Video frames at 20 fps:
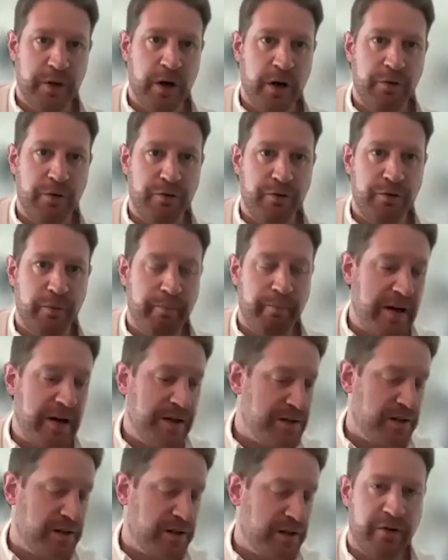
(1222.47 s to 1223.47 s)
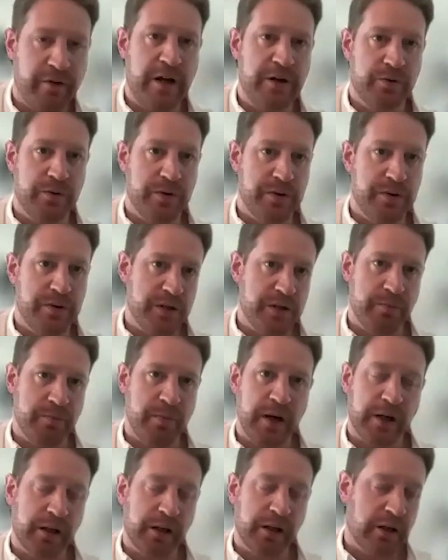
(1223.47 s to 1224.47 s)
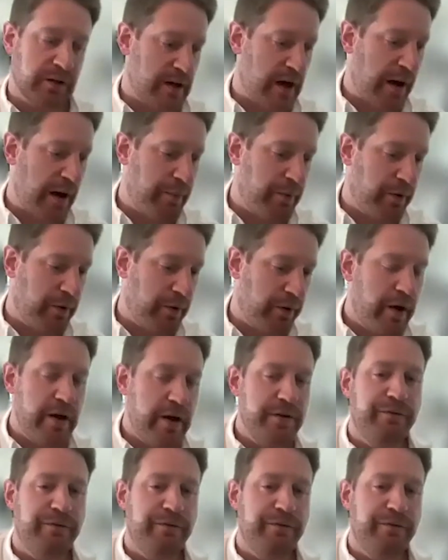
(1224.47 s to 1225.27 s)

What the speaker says: you know, for basic financial decision making to happen.